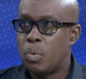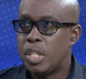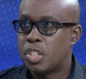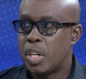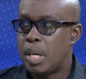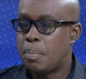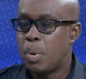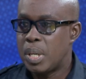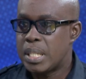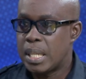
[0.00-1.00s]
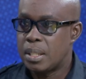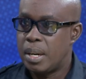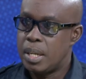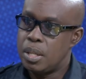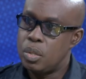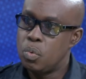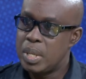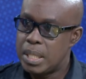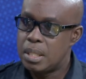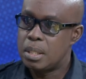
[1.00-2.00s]
only train the police that are in the
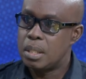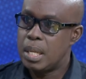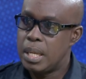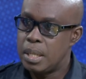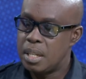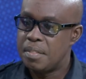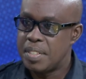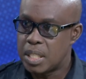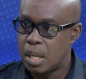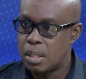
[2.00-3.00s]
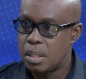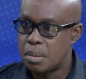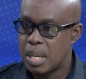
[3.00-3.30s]
units in the divisions,